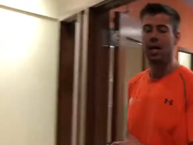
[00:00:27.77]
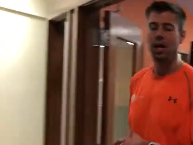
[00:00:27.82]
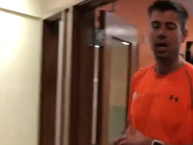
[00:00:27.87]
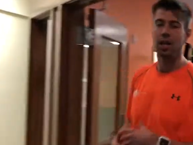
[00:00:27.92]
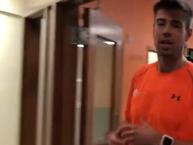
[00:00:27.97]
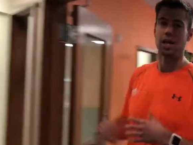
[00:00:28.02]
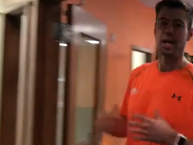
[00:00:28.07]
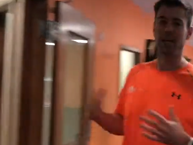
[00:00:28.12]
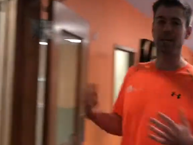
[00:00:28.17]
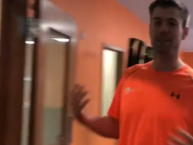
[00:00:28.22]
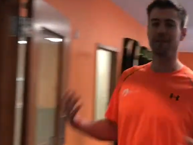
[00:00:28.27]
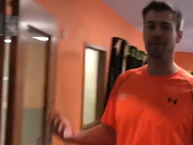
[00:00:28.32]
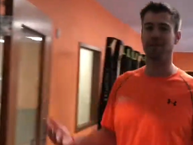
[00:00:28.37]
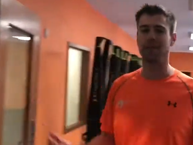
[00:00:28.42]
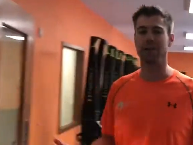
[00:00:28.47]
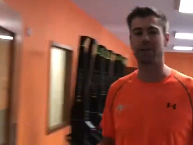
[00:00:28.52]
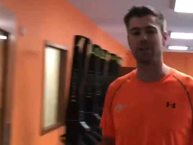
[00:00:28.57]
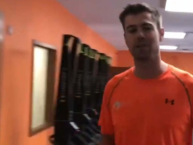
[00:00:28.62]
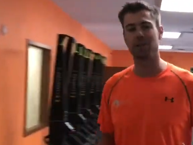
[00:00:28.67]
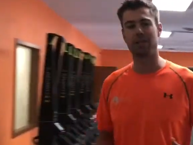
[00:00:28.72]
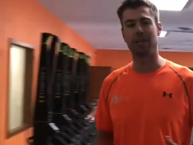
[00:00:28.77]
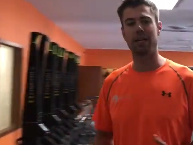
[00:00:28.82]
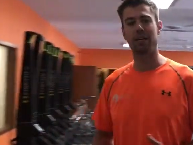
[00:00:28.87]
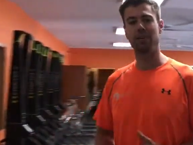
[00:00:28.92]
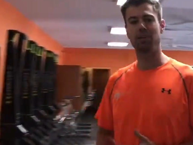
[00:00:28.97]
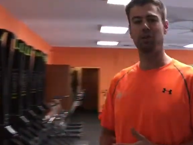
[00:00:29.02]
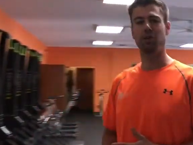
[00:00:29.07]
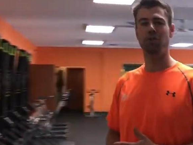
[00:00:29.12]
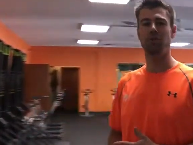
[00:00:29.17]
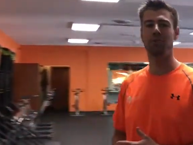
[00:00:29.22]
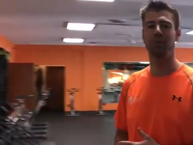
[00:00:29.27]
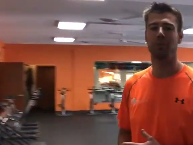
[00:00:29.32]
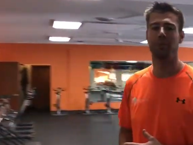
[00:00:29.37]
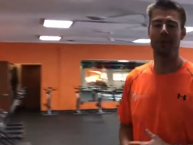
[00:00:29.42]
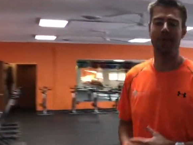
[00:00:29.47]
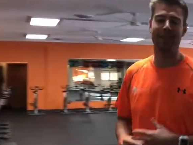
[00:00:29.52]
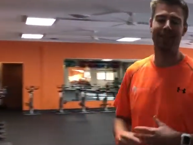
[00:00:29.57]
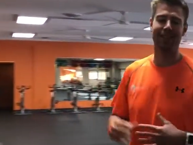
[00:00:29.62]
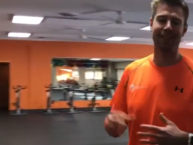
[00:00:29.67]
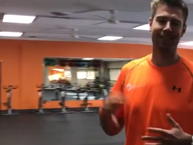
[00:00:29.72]
a lot of different exercise rooms
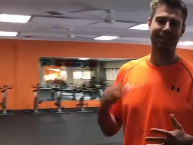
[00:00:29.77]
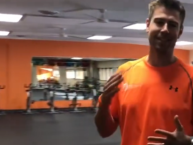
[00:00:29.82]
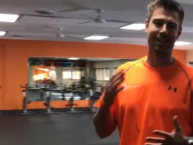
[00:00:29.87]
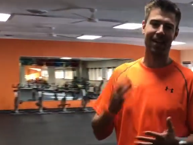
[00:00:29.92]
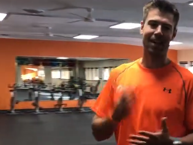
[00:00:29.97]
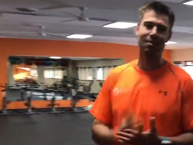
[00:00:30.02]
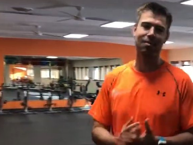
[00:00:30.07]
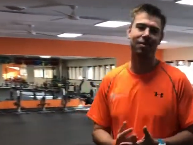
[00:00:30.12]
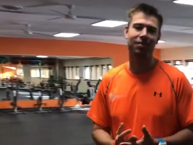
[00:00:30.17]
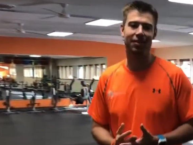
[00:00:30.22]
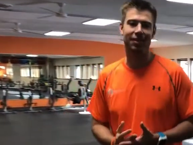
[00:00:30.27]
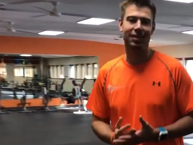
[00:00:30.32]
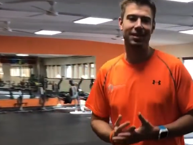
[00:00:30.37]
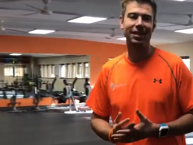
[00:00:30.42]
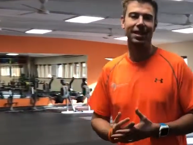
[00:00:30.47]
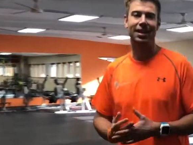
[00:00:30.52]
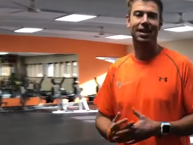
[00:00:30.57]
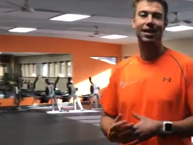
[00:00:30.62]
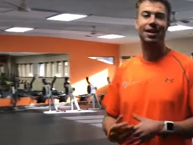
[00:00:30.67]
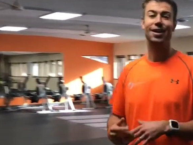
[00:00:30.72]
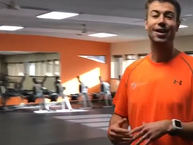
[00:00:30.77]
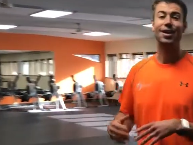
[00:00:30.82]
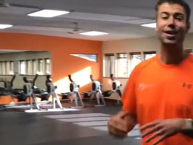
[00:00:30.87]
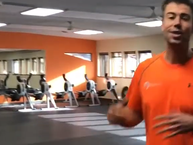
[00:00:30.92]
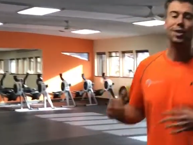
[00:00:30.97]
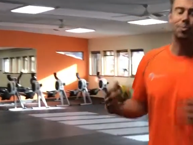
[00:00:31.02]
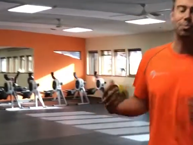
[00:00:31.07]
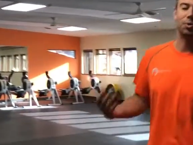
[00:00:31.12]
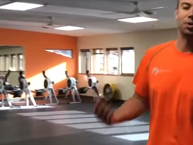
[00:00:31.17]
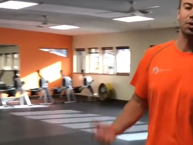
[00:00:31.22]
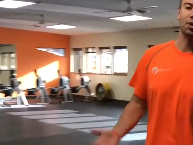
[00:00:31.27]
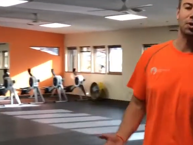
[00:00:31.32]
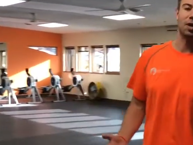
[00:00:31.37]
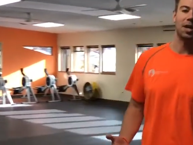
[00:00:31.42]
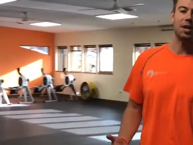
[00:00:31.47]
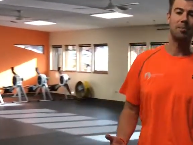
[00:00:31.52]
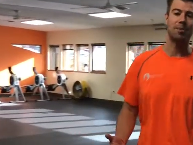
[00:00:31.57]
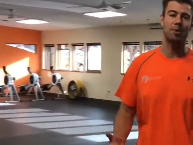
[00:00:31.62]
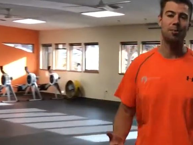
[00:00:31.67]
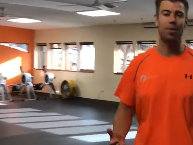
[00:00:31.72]
depending on the time of the day, the
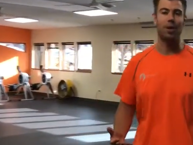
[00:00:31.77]
program you're